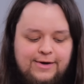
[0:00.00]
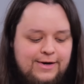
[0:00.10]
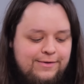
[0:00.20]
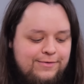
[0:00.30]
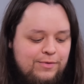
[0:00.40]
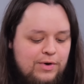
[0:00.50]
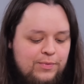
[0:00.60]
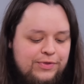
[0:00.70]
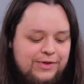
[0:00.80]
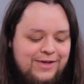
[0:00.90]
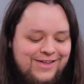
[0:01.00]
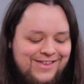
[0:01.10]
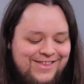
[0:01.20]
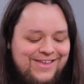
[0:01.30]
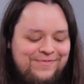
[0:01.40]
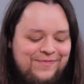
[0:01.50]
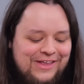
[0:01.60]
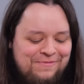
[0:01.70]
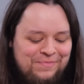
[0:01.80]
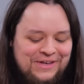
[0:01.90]
This is the one with the
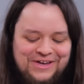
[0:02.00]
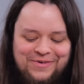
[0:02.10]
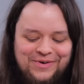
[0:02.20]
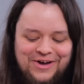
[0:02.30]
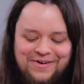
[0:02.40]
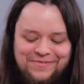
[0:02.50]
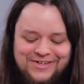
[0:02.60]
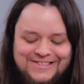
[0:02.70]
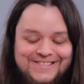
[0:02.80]
faceplate coming off.